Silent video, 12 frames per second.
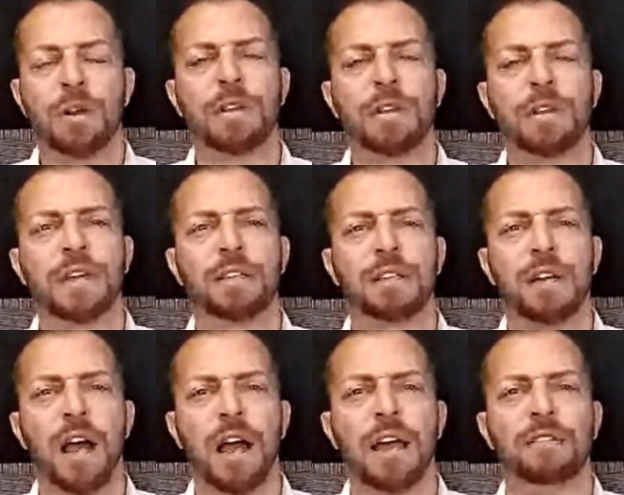one of the
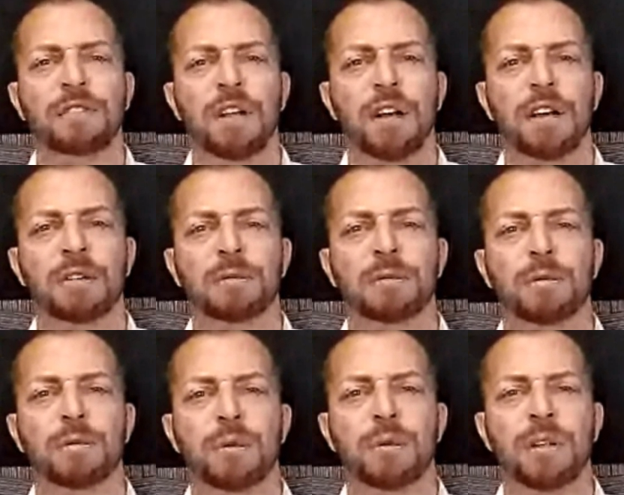things that I have done
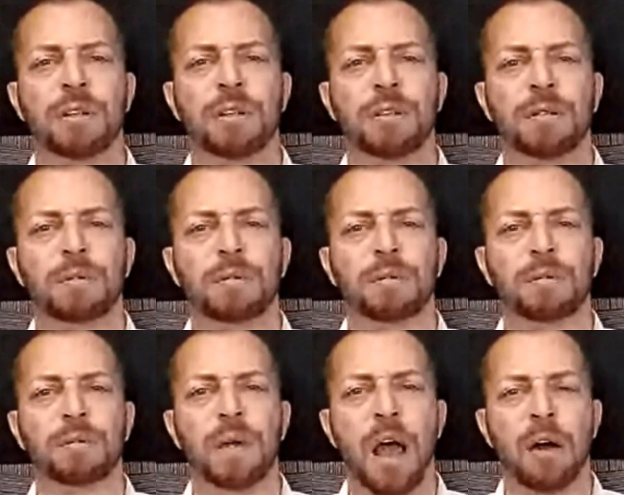with
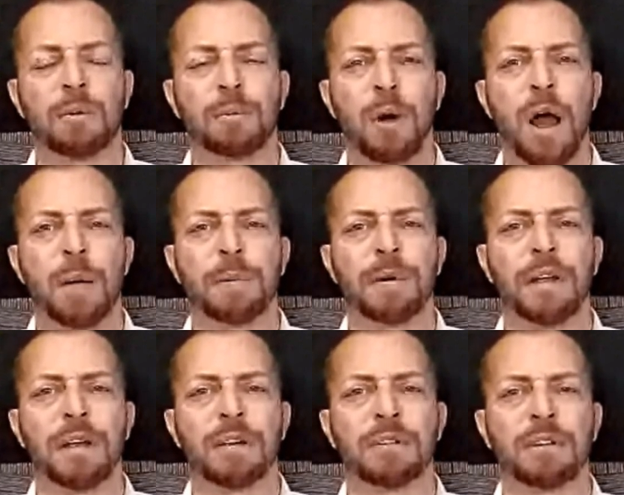our
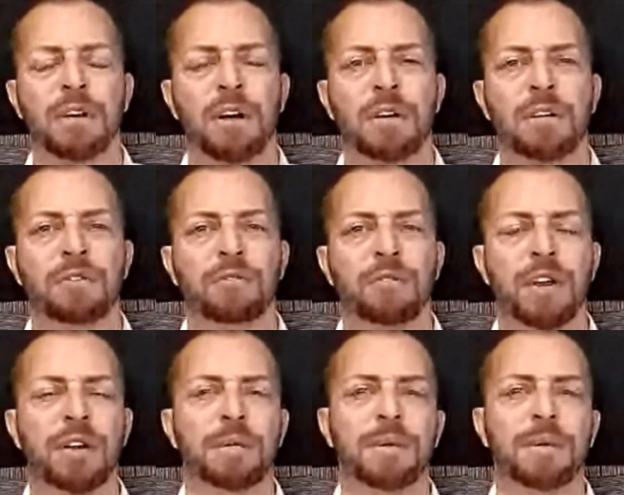property here, the Garden of
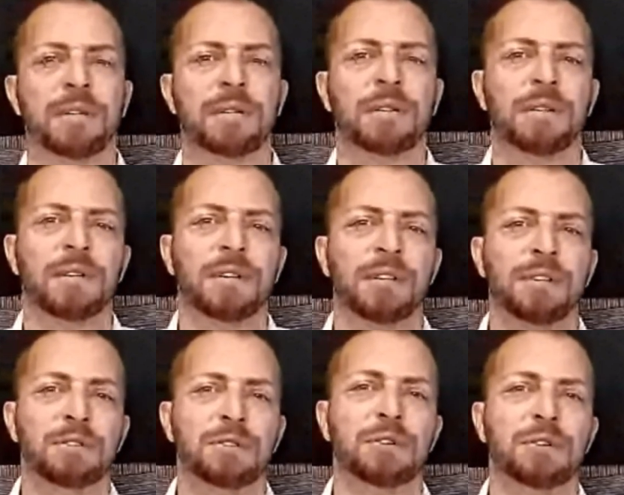Freedom in
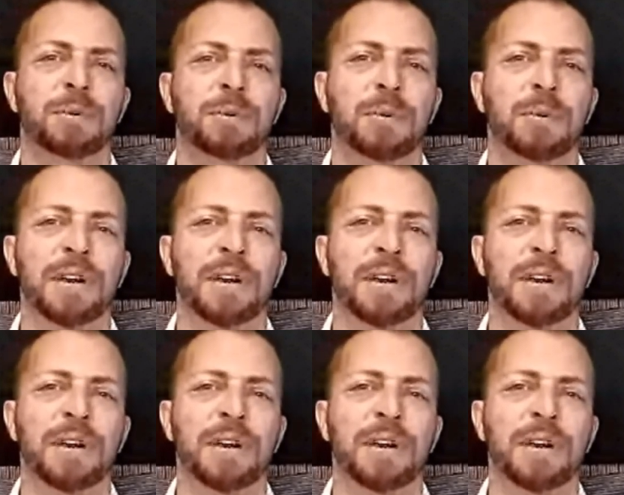Juniper